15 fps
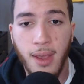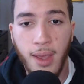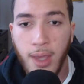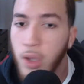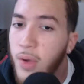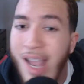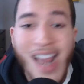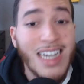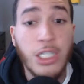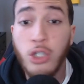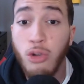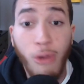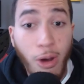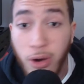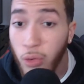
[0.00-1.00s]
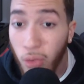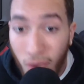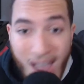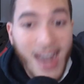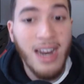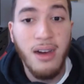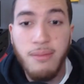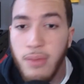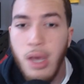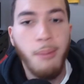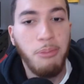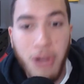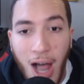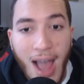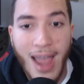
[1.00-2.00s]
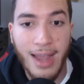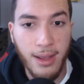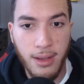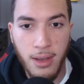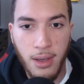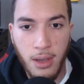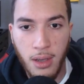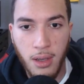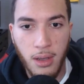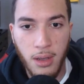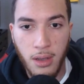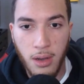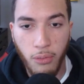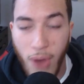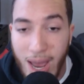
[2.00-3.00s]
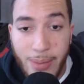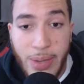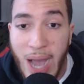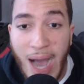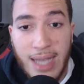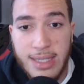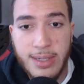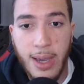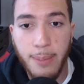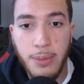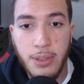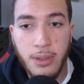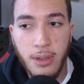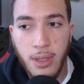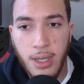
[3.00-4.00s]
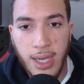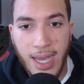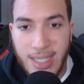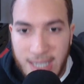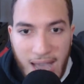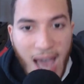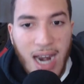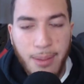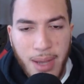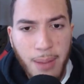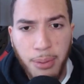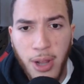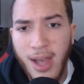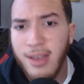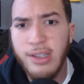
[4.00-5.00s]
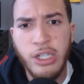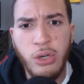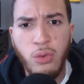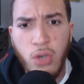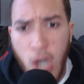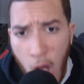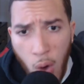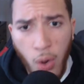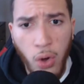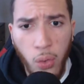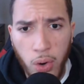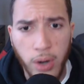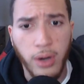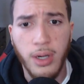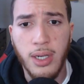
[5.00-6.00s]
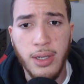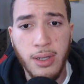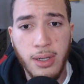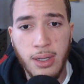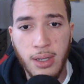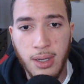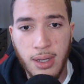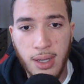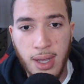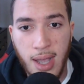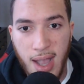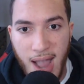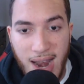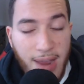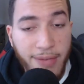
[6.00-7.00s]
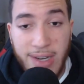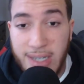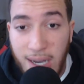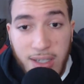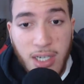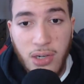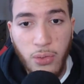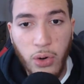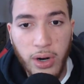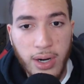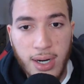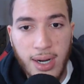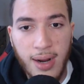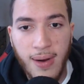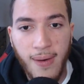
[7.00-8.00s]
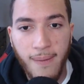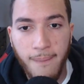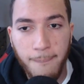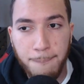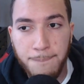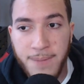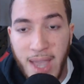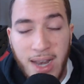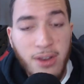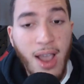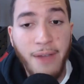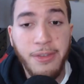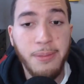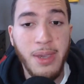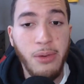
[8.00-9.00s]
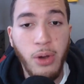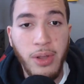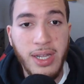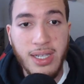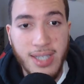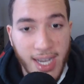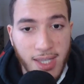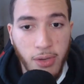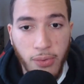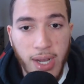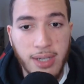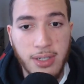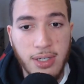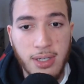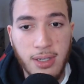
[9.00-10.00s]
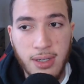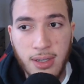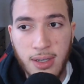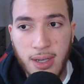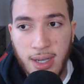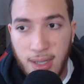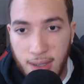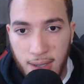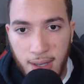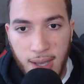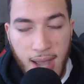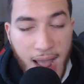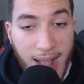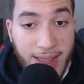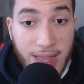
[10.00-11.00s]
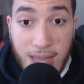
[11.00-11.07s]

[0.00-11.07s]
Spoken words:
You can't just throw out a random play, random concept. It's got to be a play that you know will work. And if it doesn't work, then you have to be willing to take the risk. And the